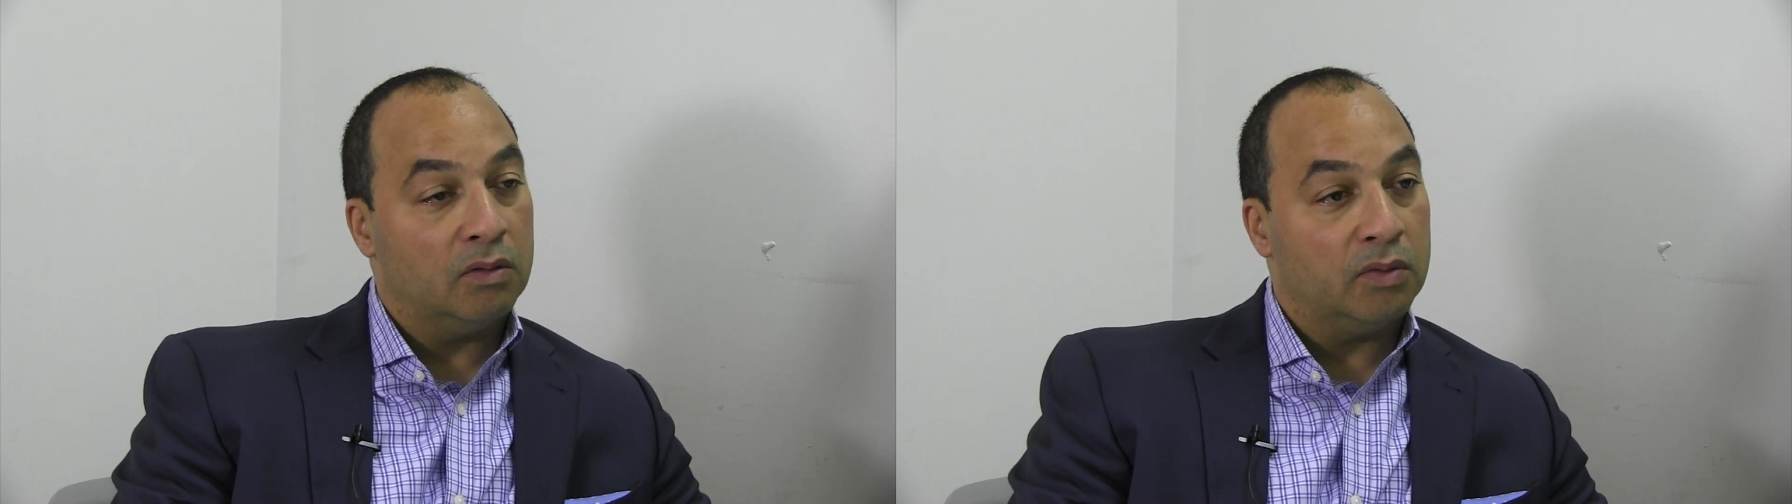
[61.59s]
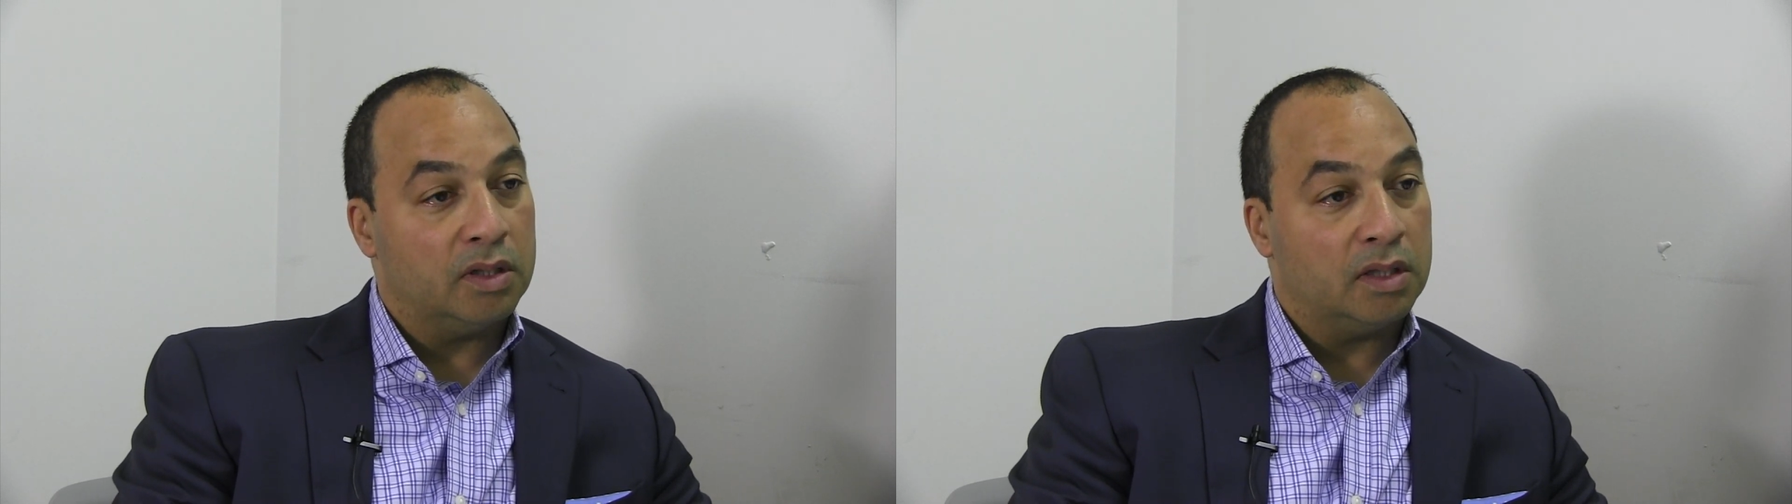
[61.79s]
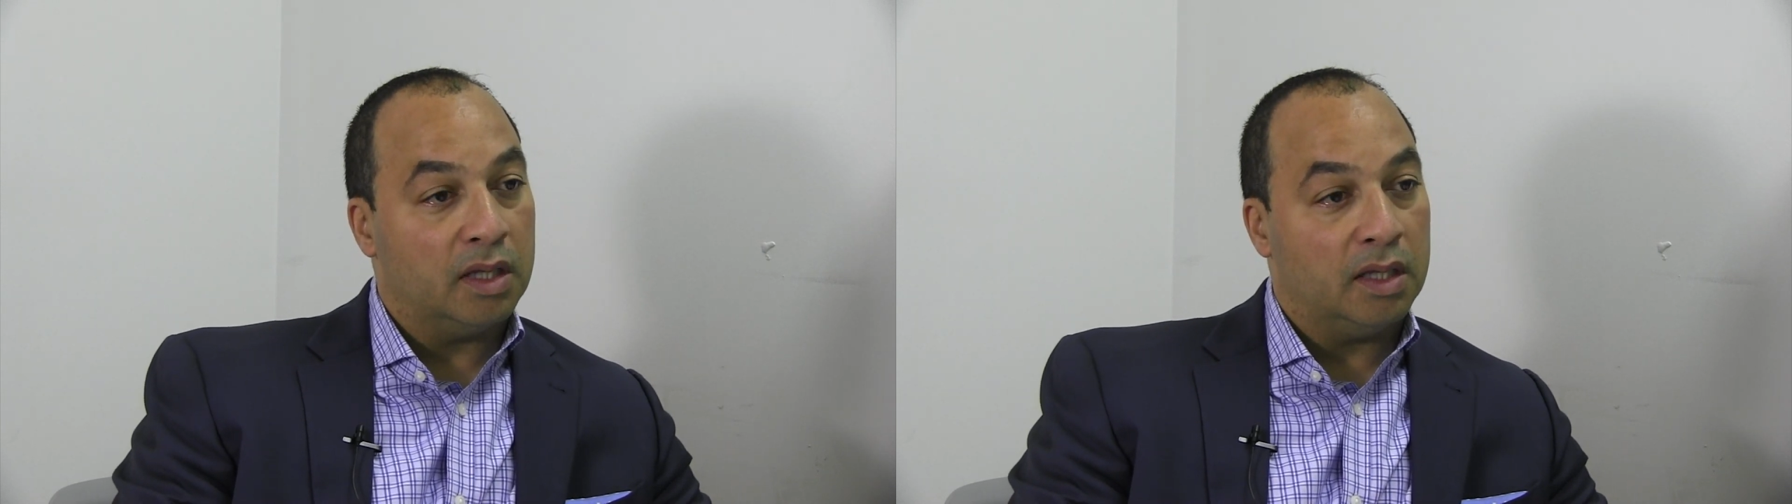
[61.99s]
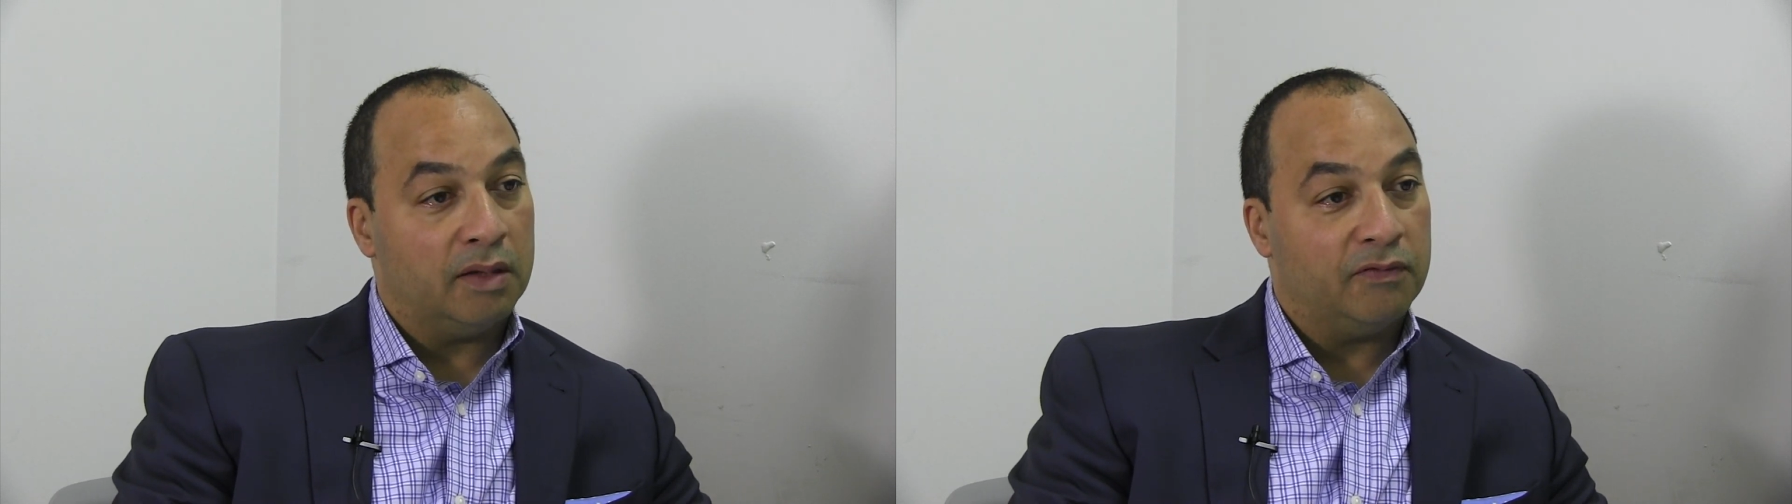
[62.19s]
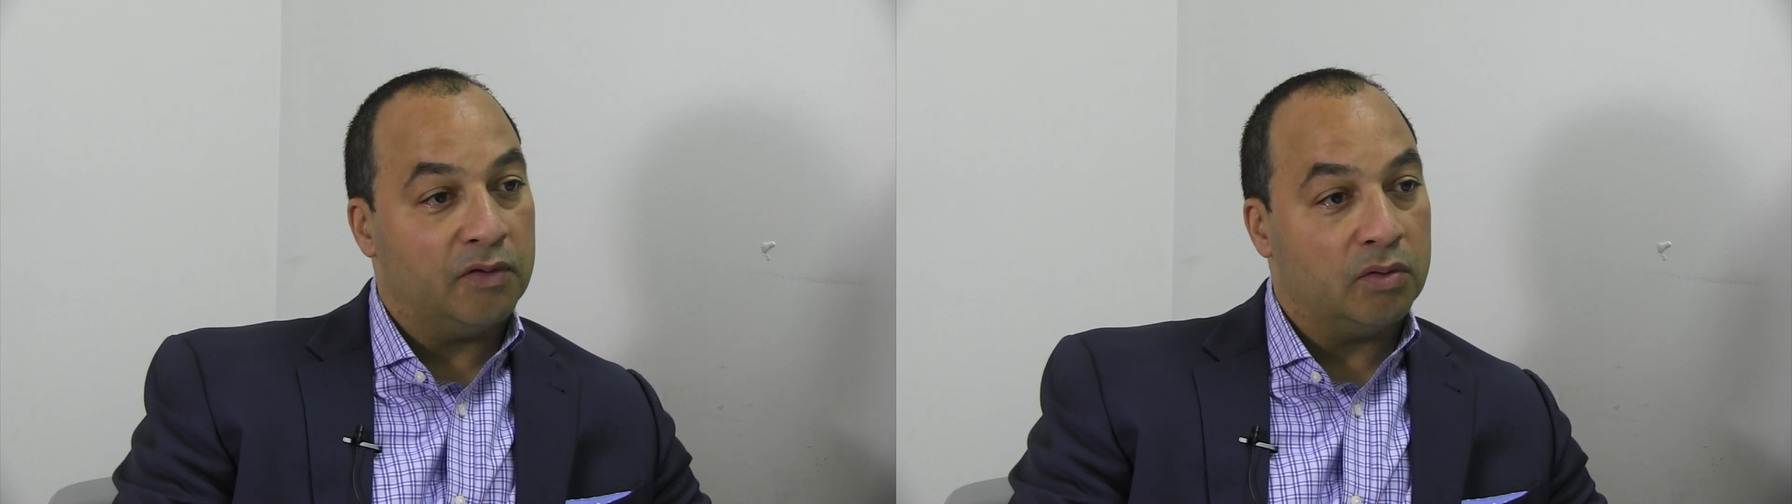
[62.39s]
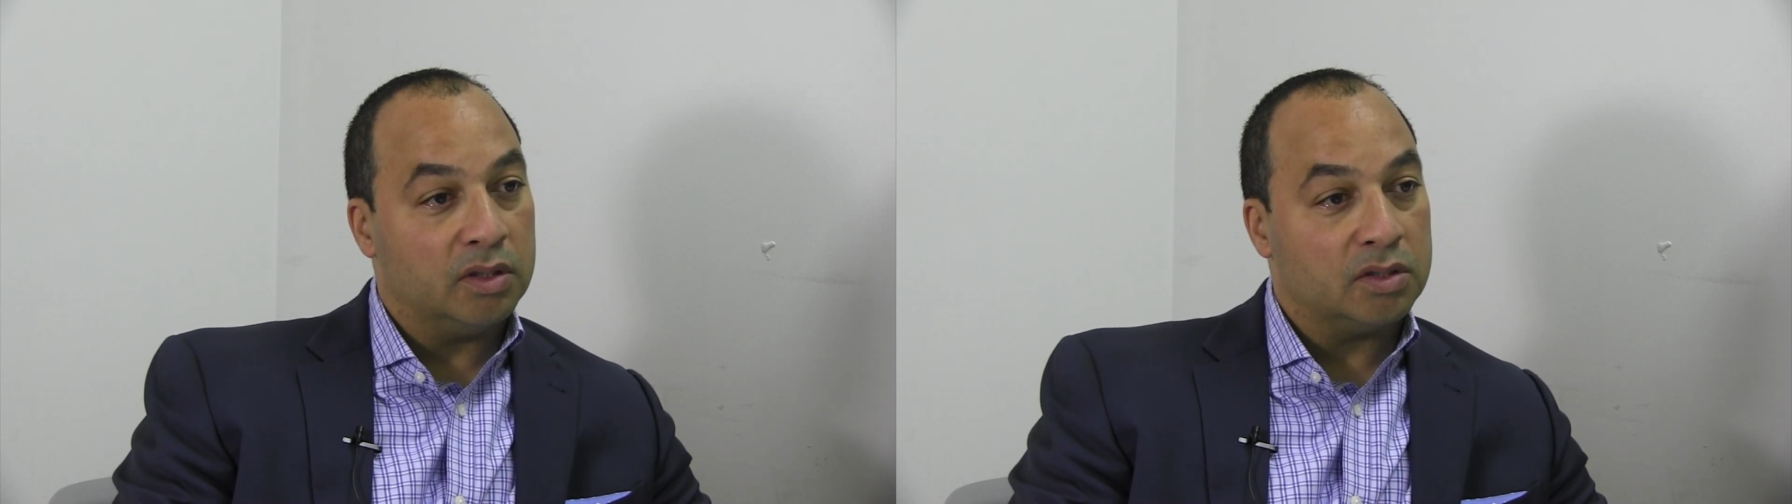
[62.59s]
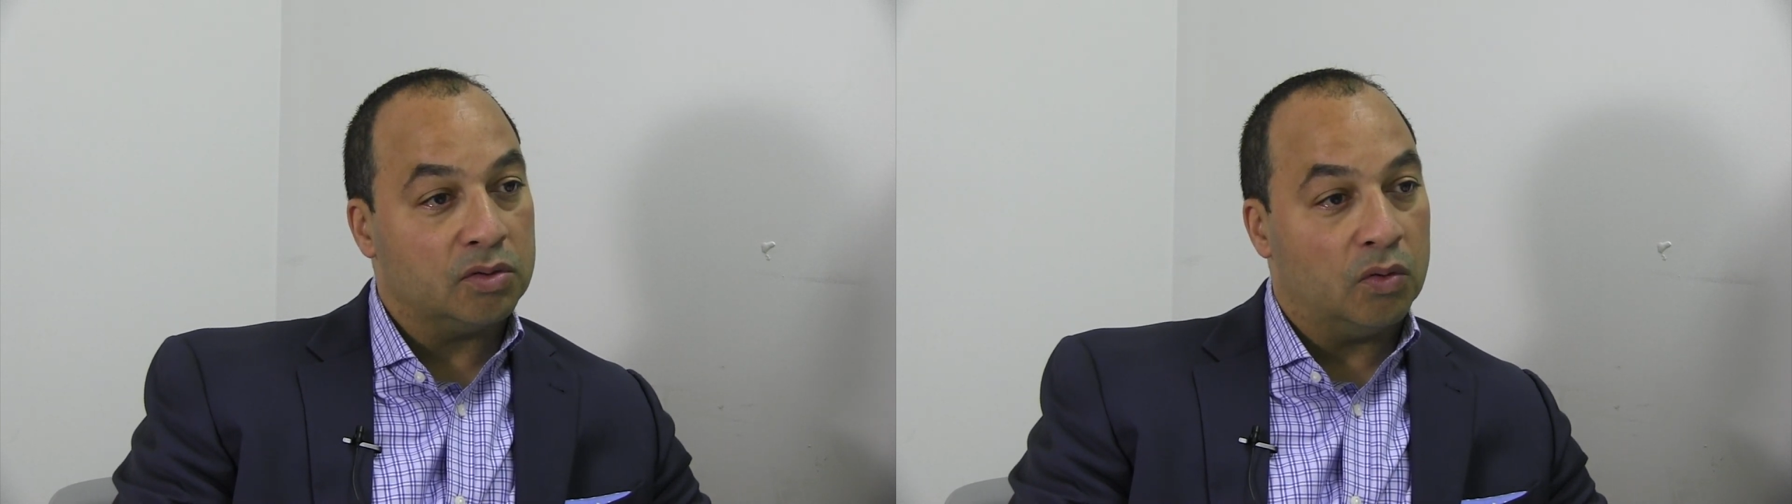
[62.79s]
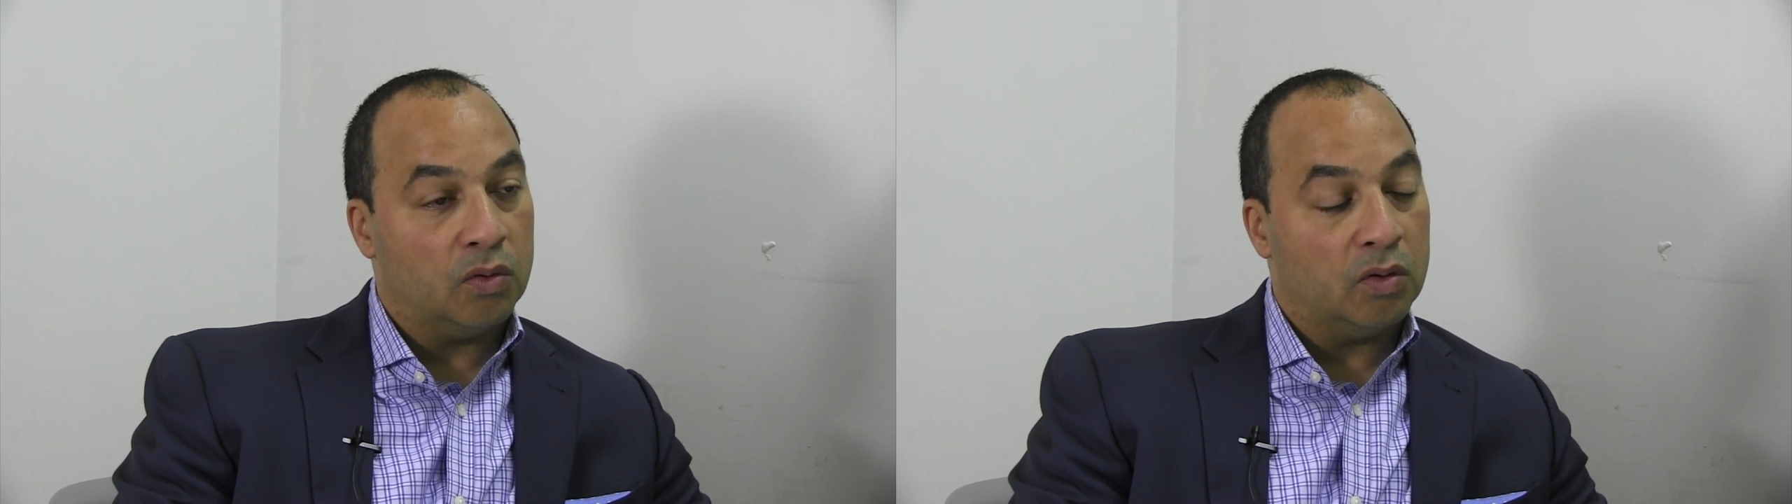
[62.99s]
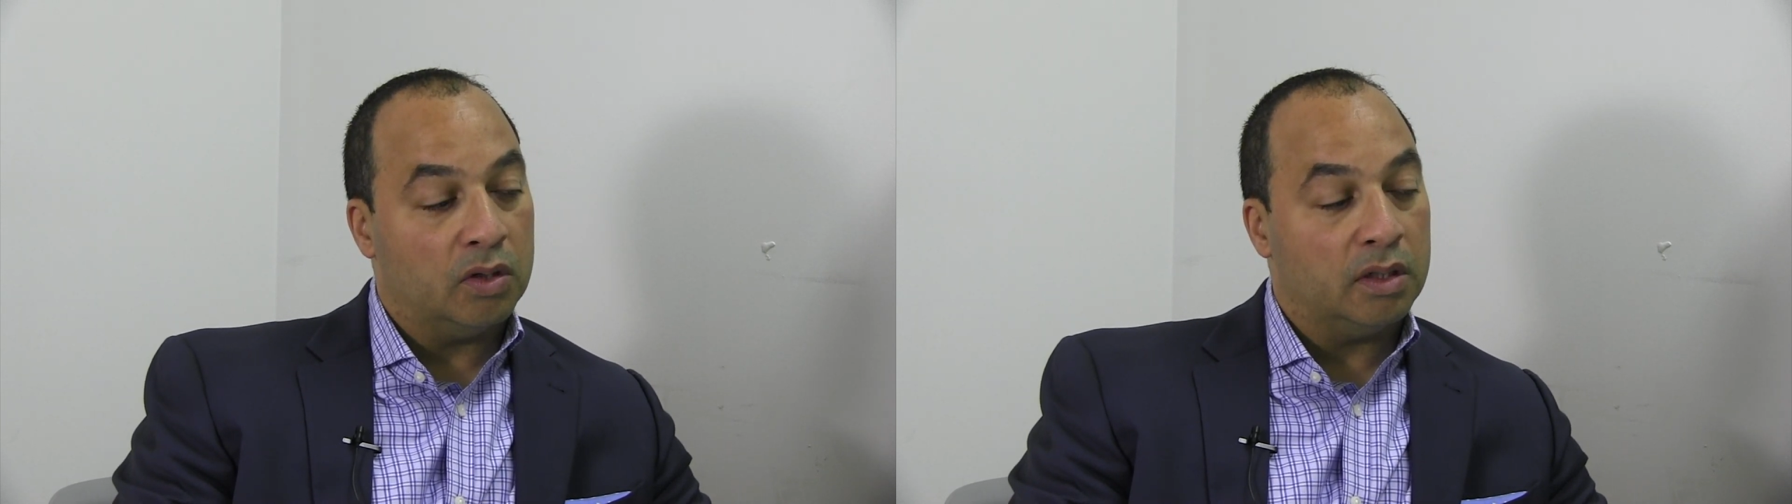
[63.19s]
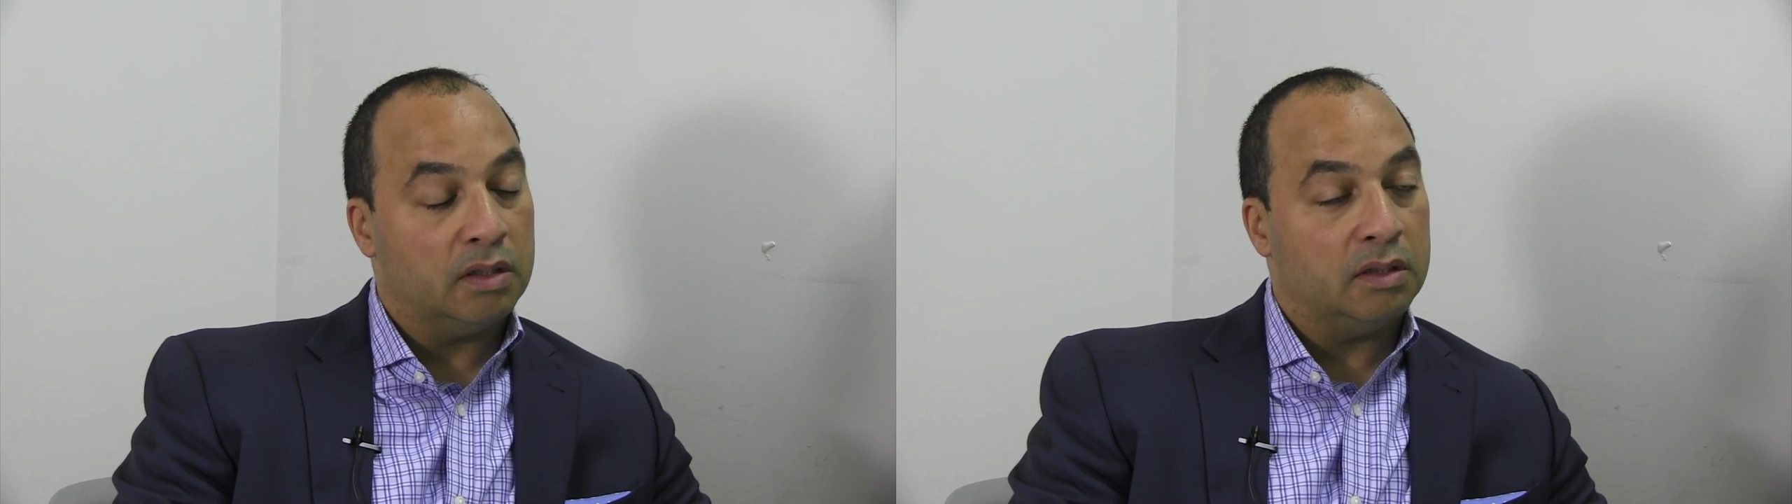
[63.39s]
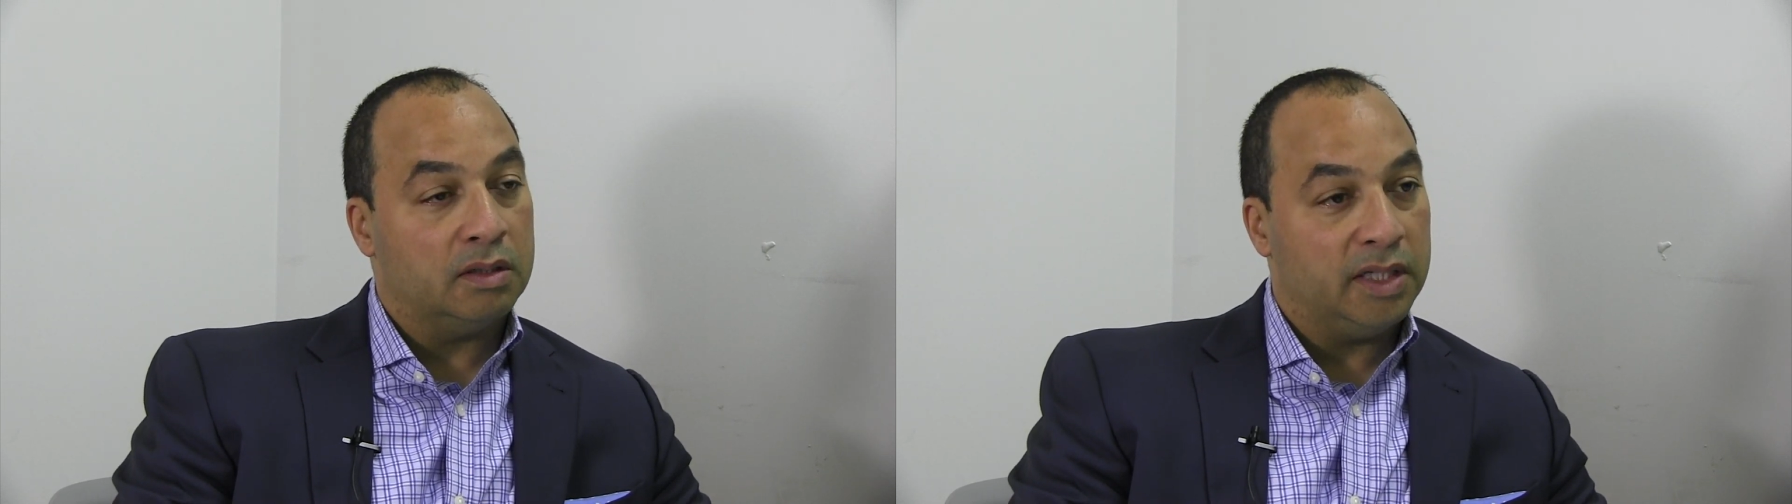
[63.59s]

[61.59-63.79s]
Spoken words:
with a focus on